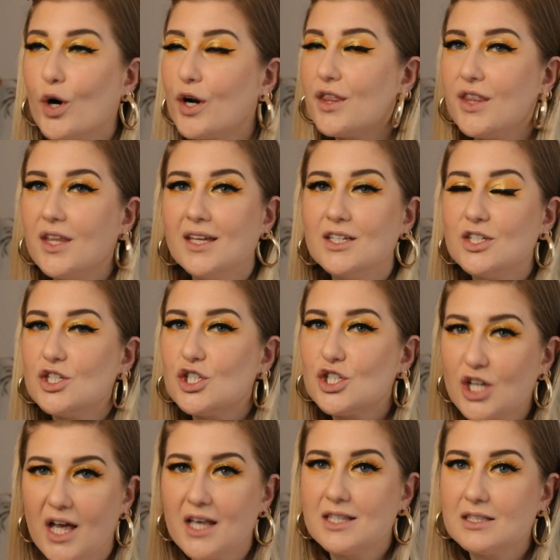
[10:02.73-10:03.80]
worth it
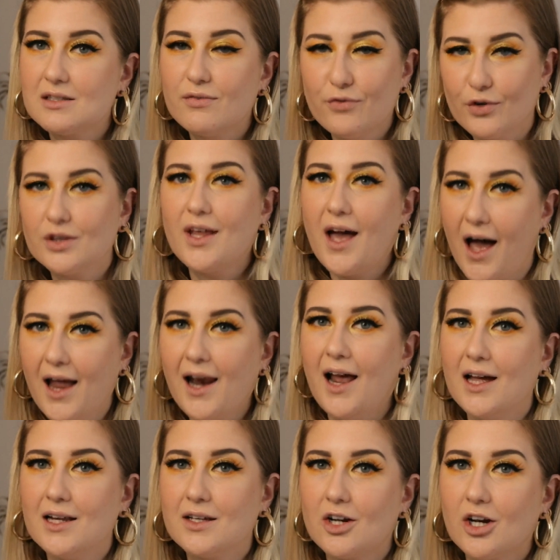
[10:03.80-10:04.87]
just for the
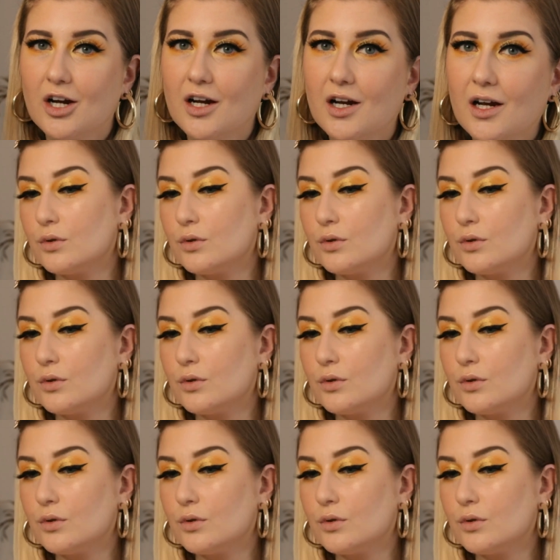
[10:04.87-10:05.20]
highlighter.